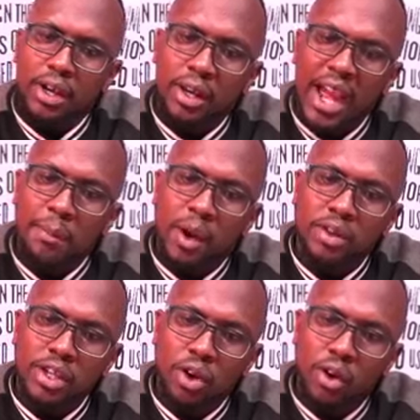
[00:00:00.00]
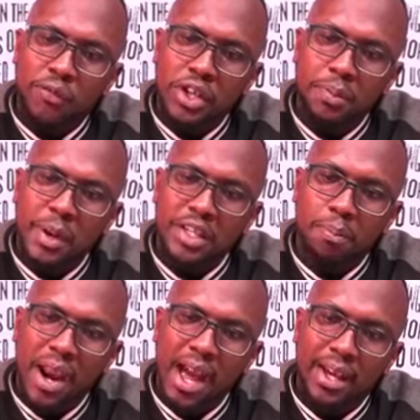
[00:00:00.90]
light bounces off the space
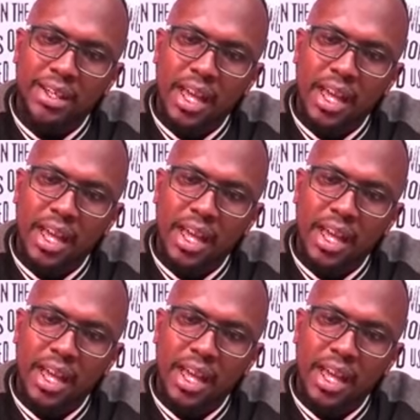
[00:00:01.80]
black is